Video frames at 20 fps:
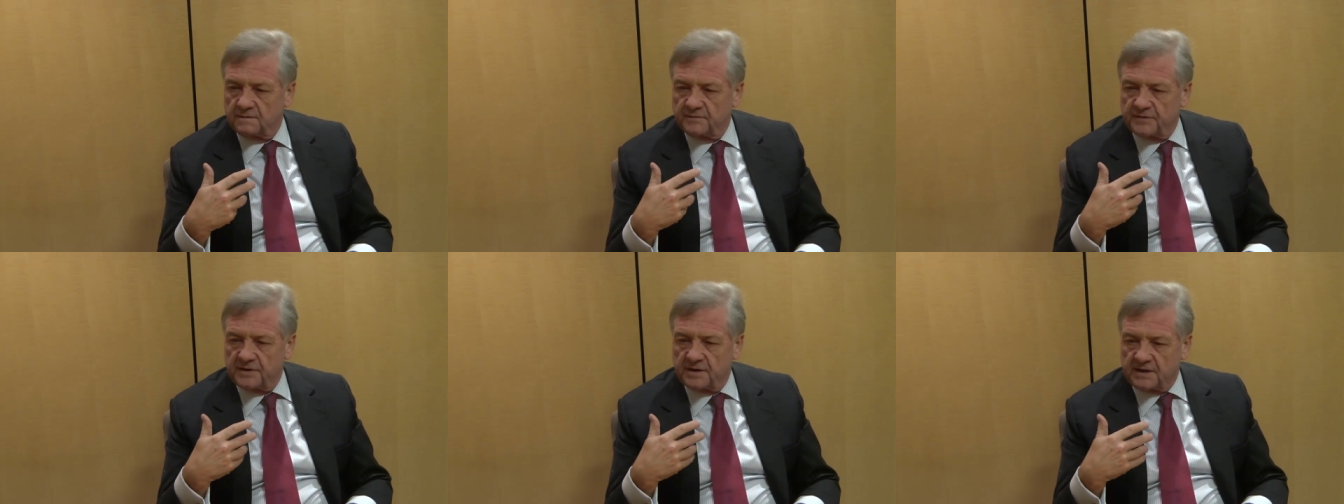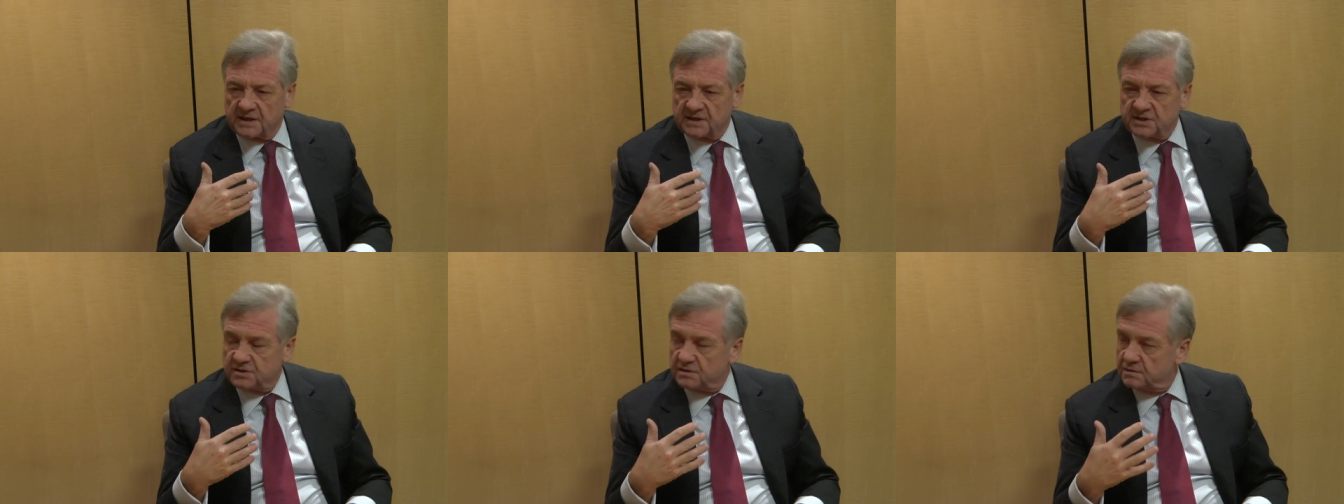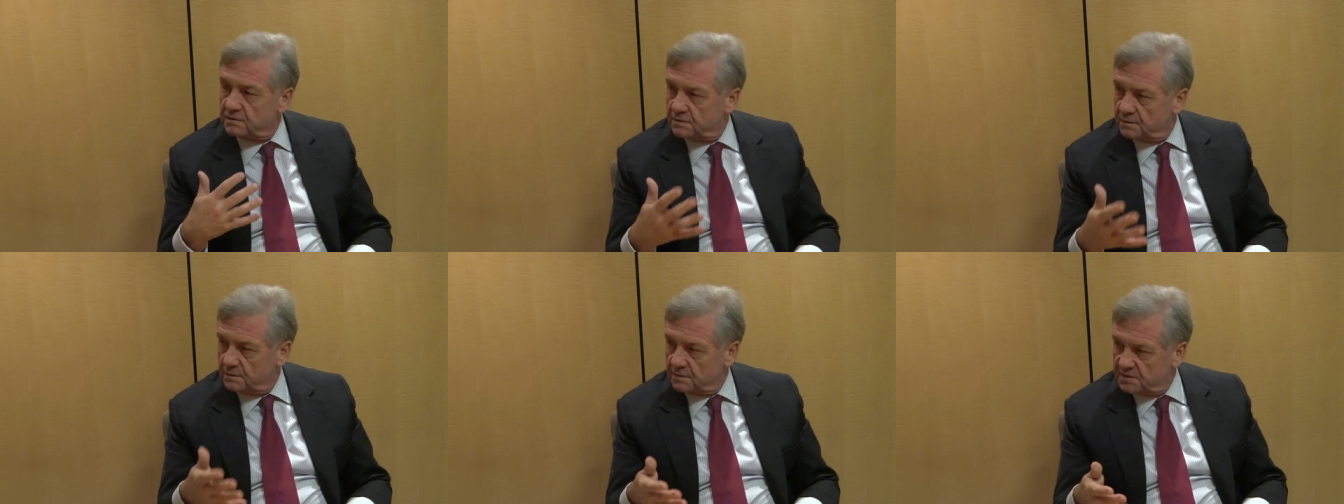their
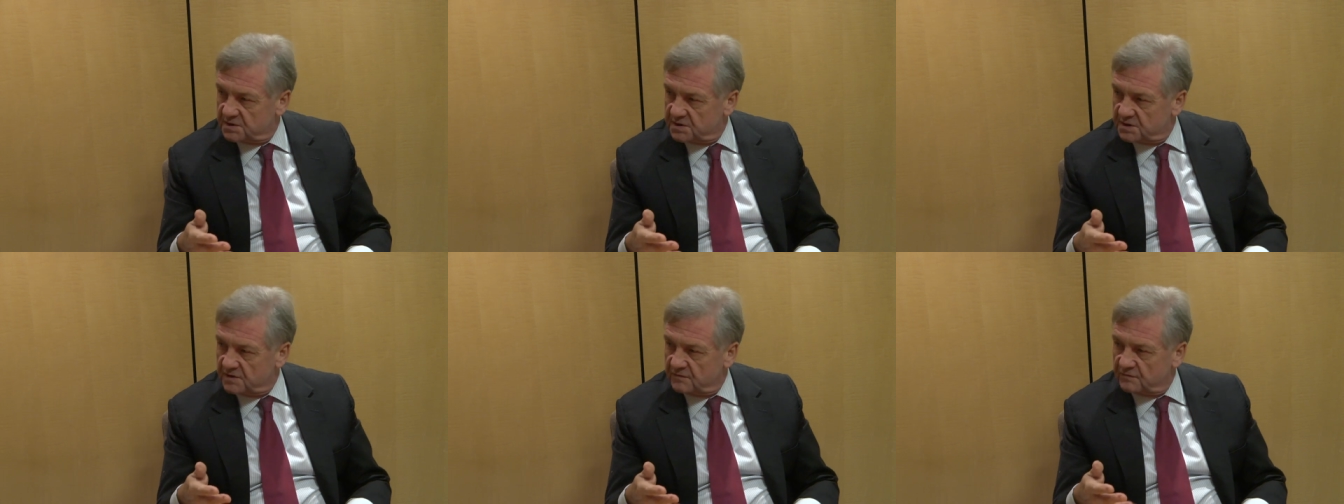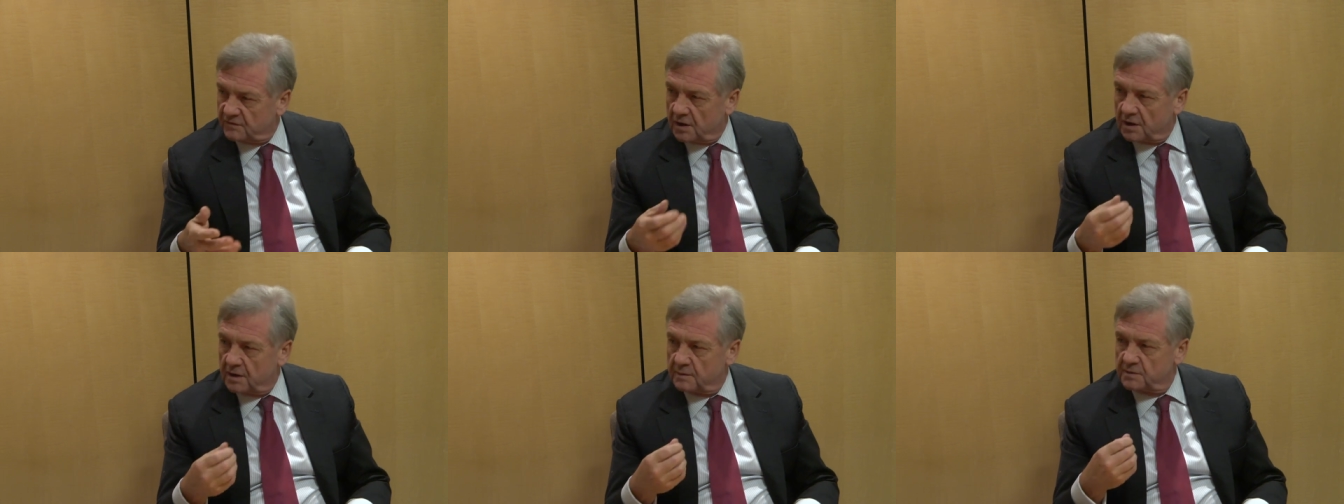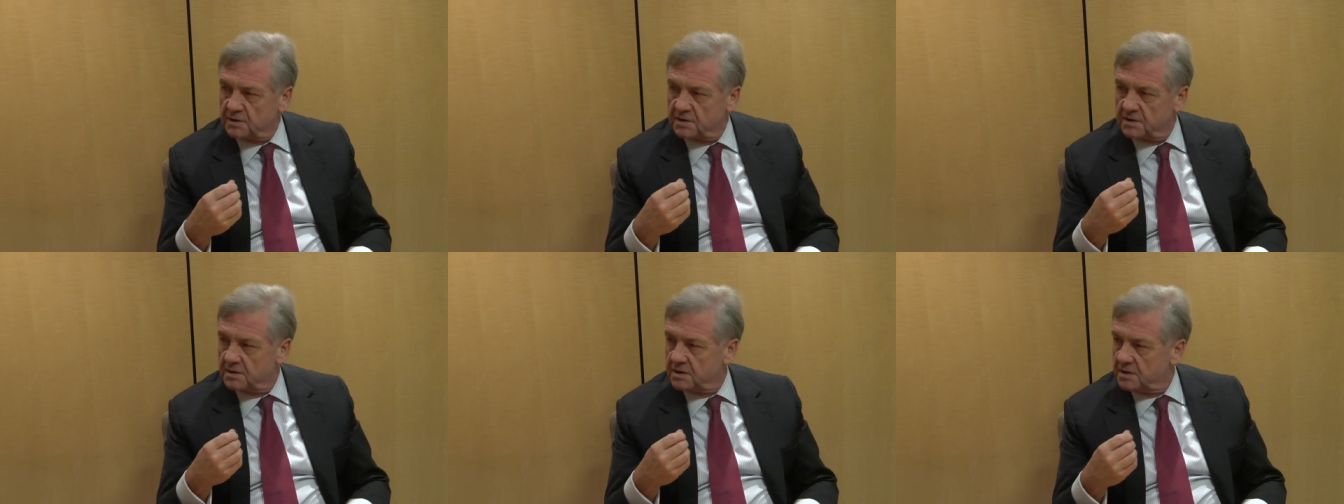attitude towards the
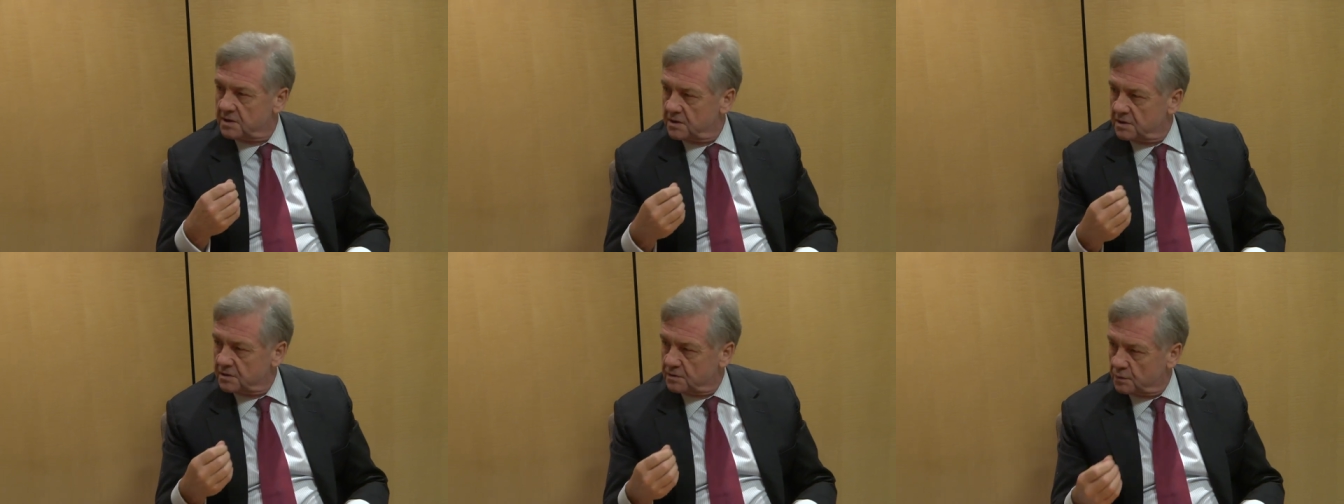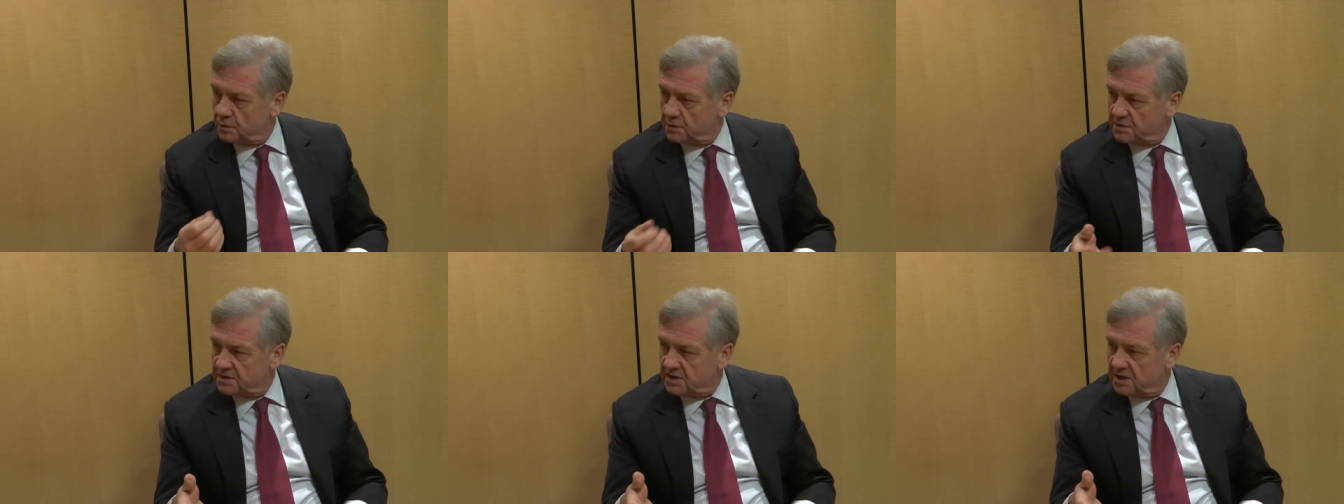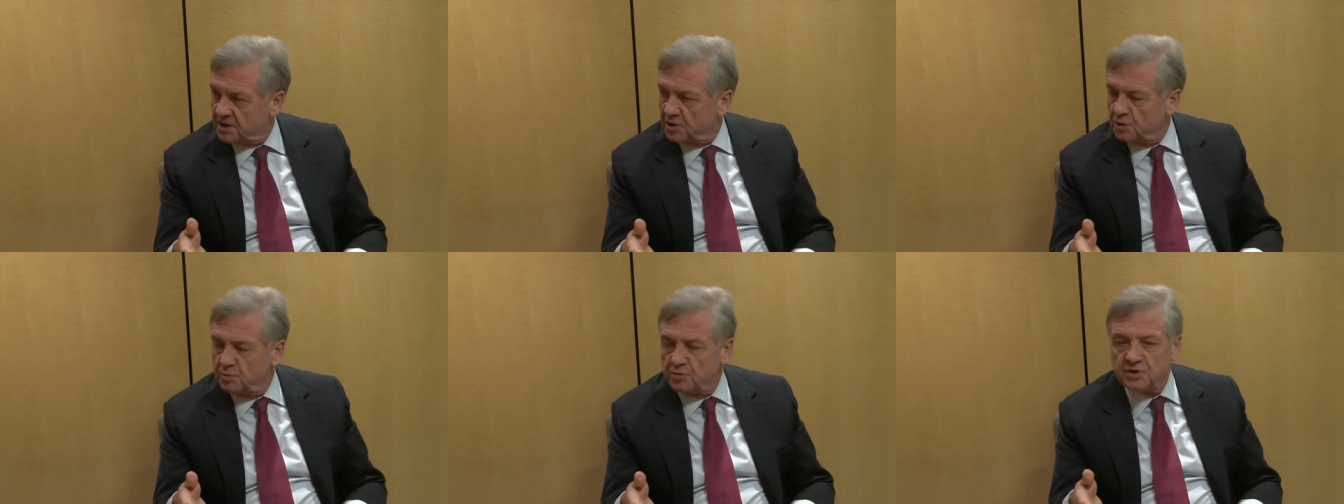environment, towards
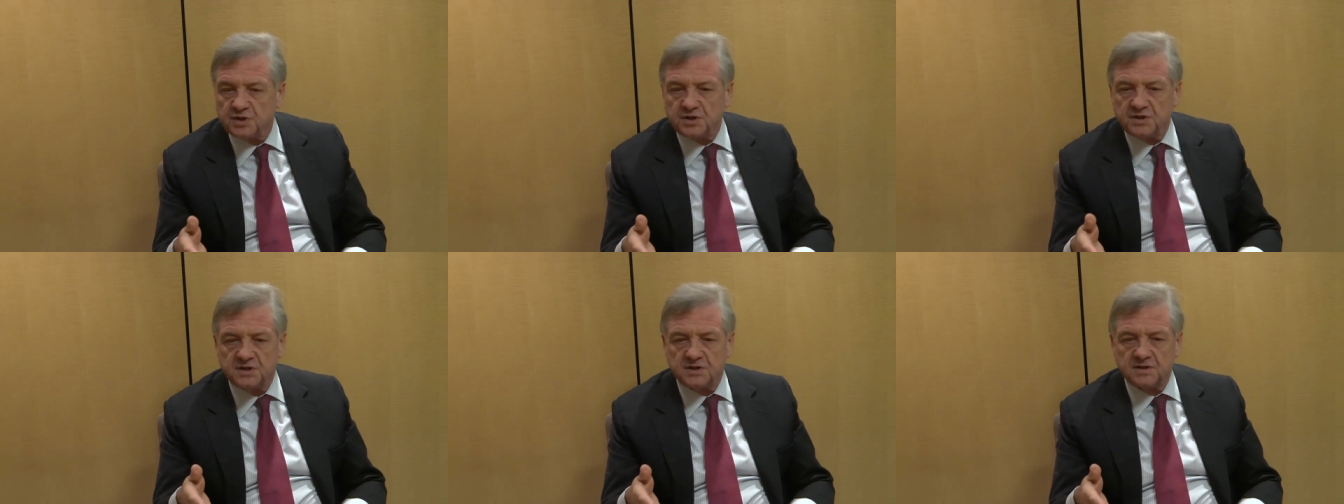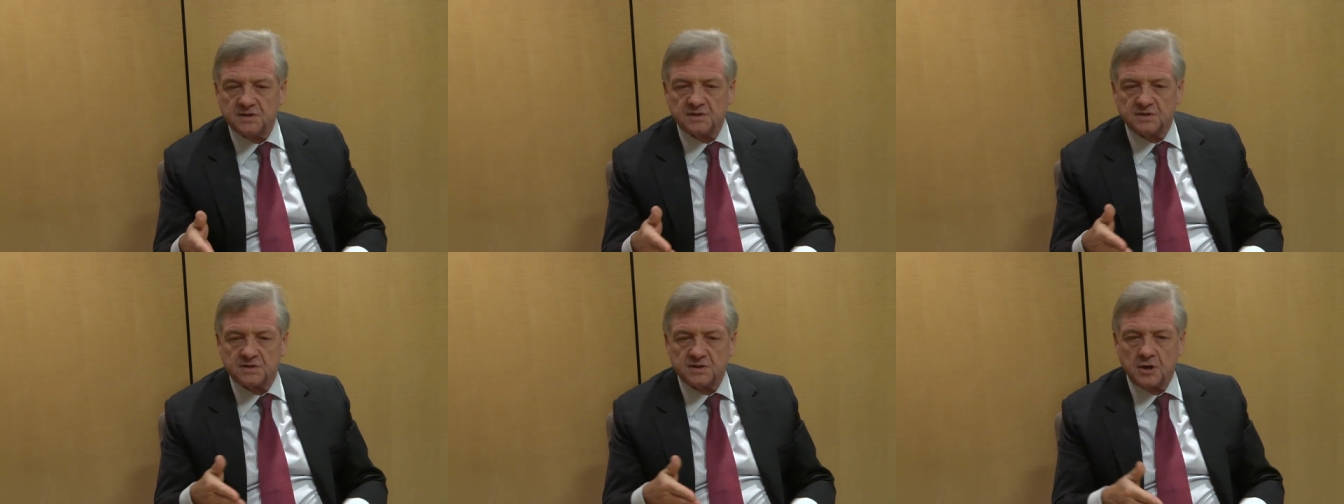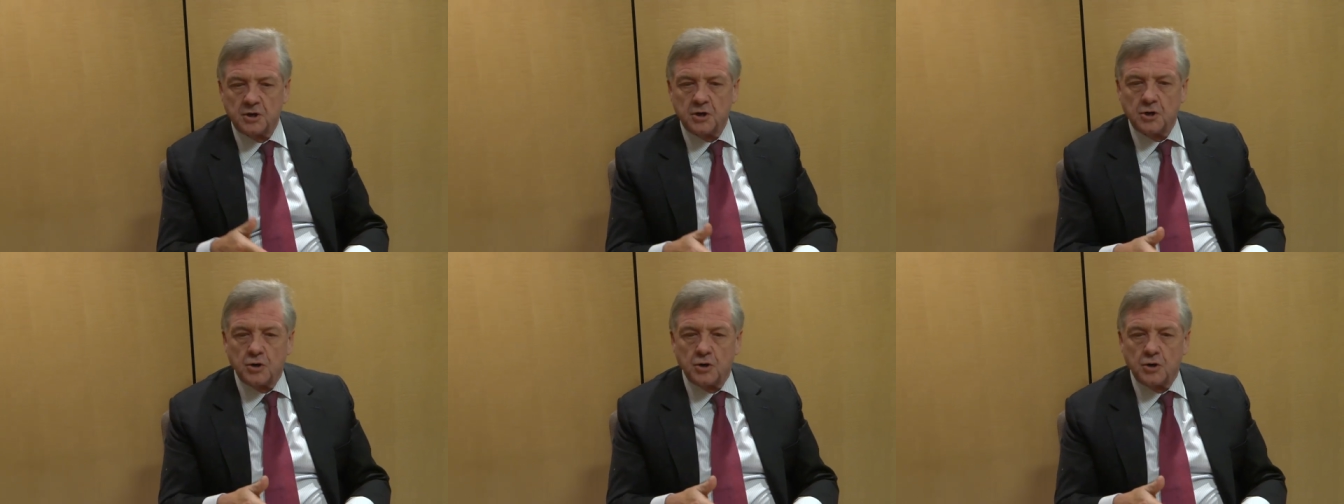their communities,